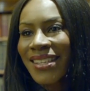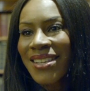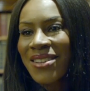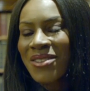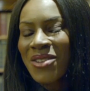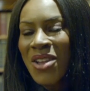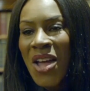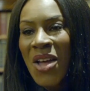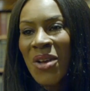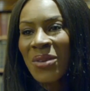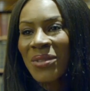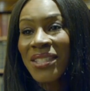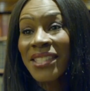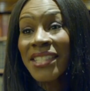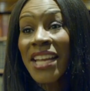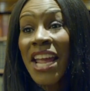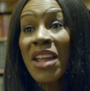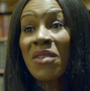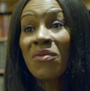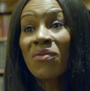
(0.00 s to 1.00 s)
you know
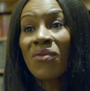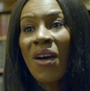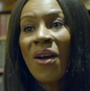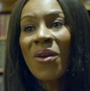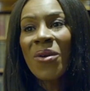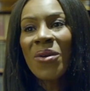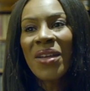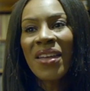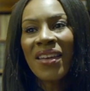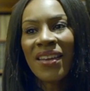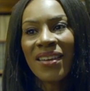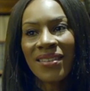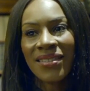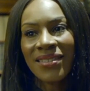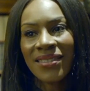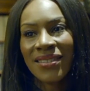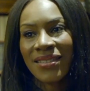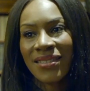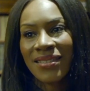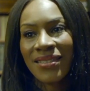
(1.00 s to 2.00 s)
stay
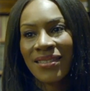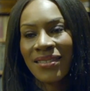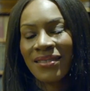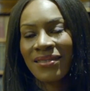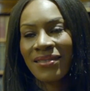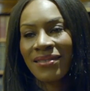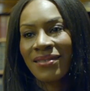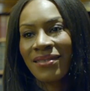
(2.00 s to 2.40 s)
focused